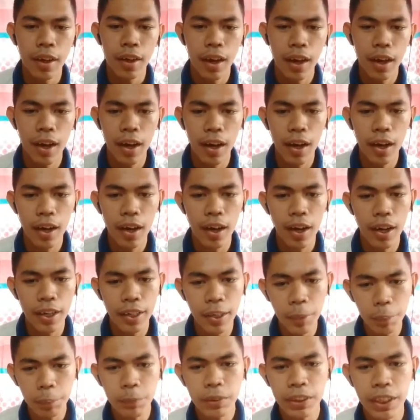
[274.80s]

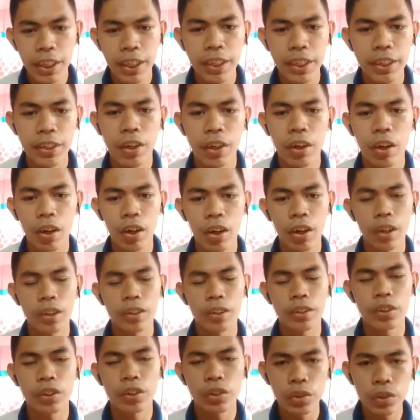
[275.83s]
adopted
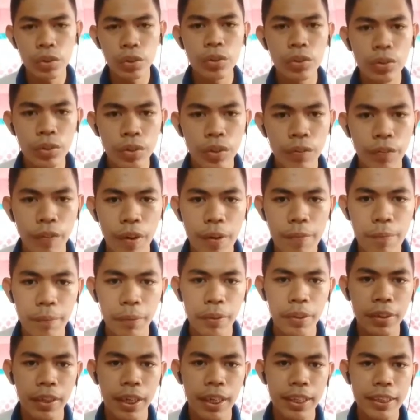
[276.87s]
on 2
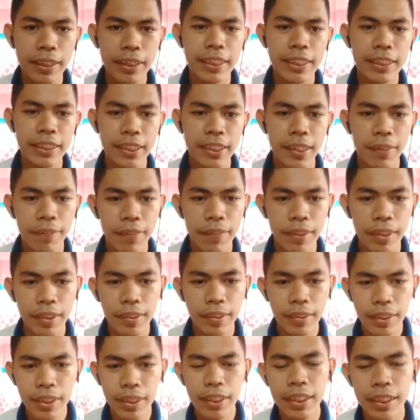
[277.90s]
November
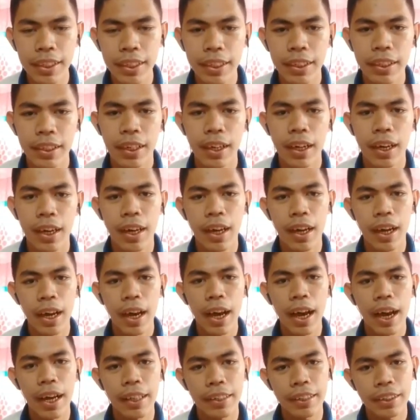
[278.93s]
1973
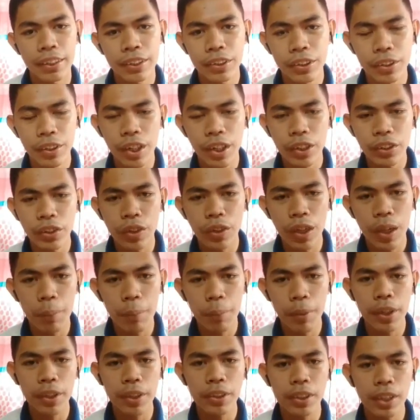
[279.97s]
at International
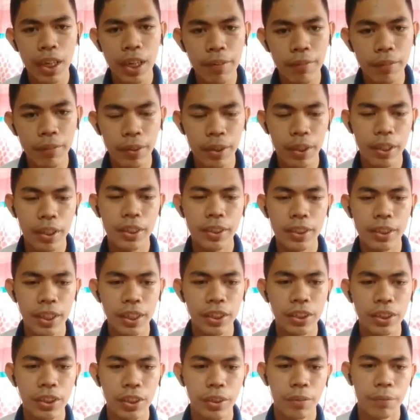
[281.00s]
Maritime
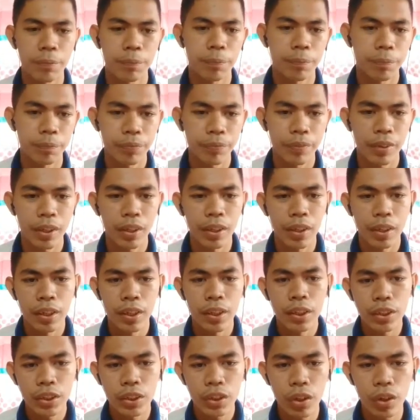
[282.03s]
Organization.
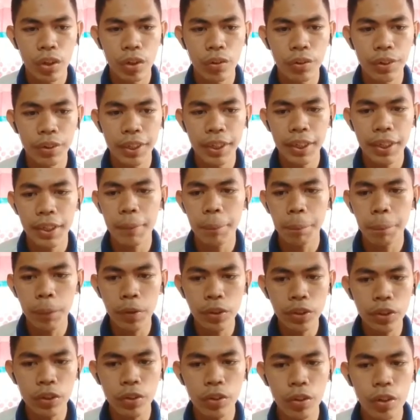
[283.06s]
So the
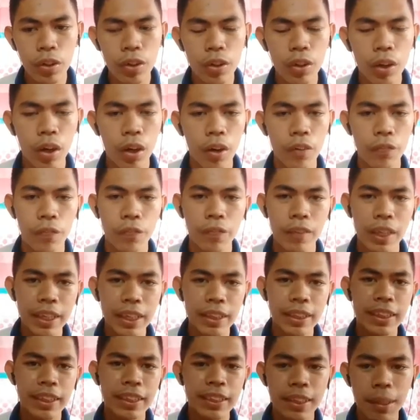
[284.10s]
Protocol of
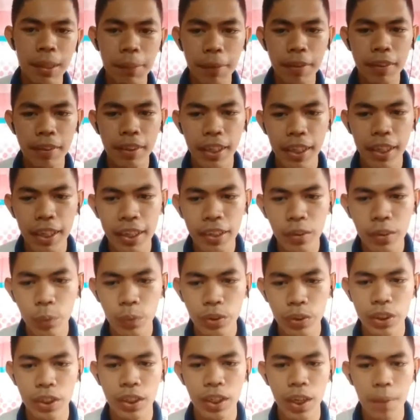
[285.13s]
1978
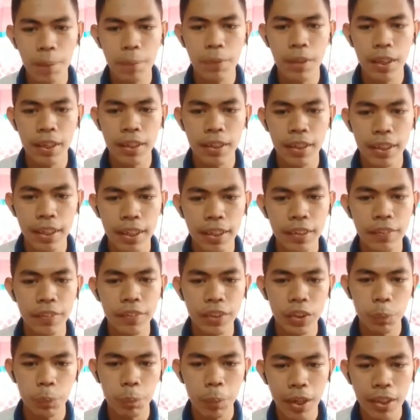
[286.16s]
was adopted in
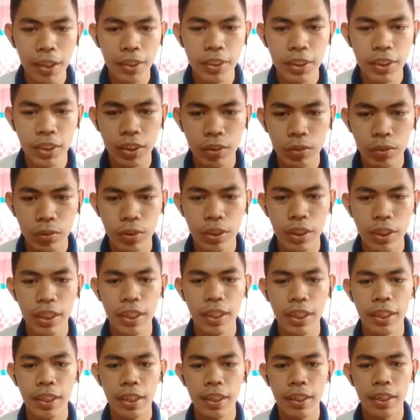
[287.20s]
response to the